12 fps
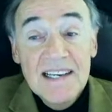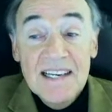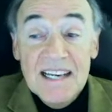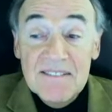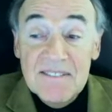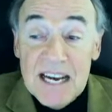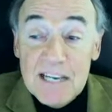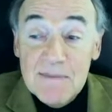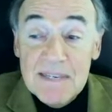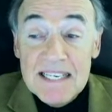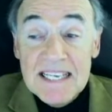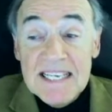And
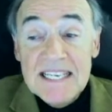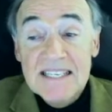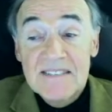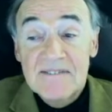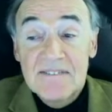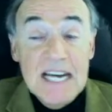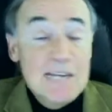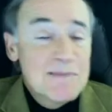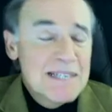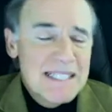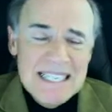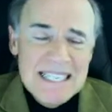vitamin E and
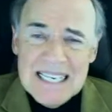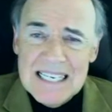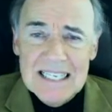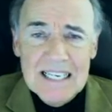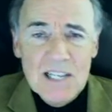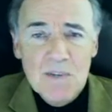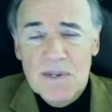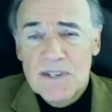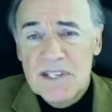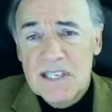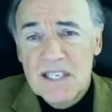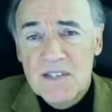vitamin D, another one
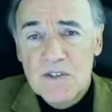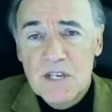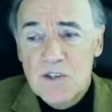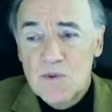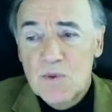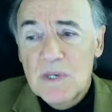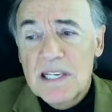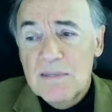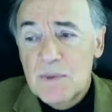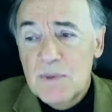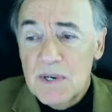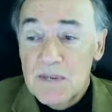that is really
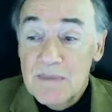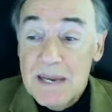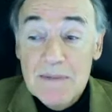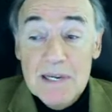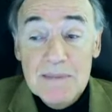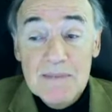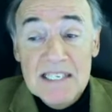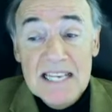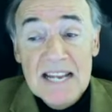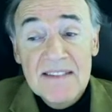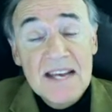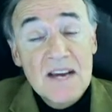important, maybe up to
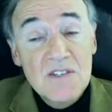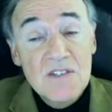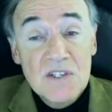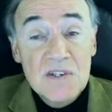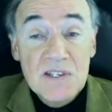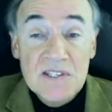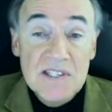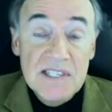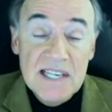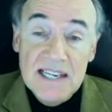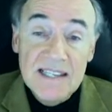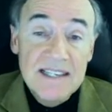10,000 units a
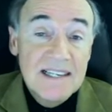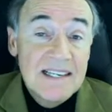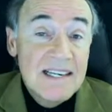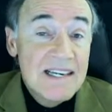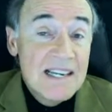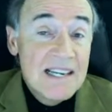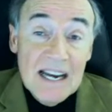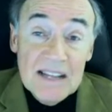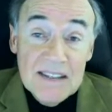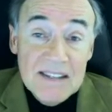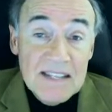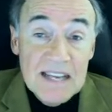day. Oh, yeah.
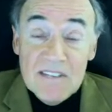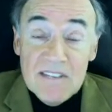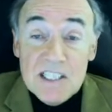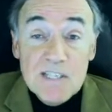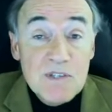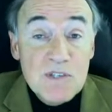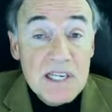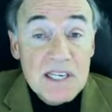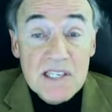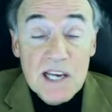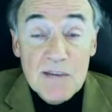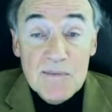They've done some
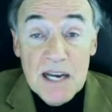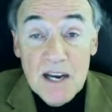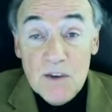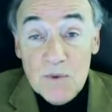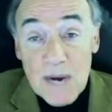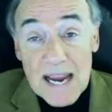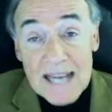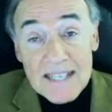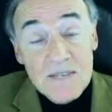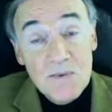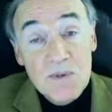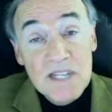studies on
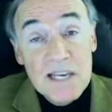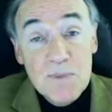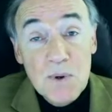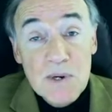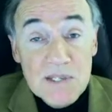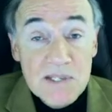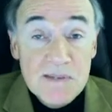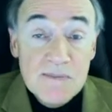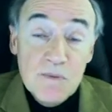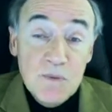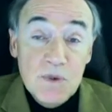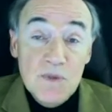rats where they poisoned
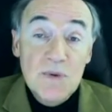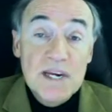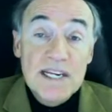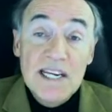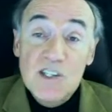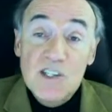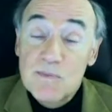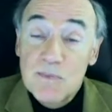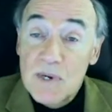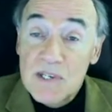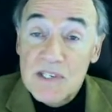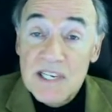them with radiation
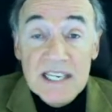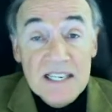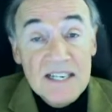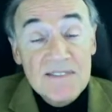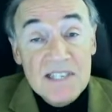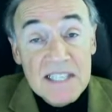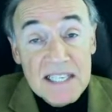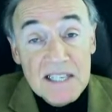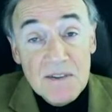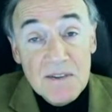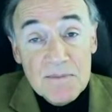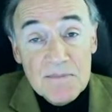poisoning, enough to
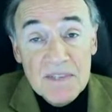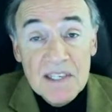kill them.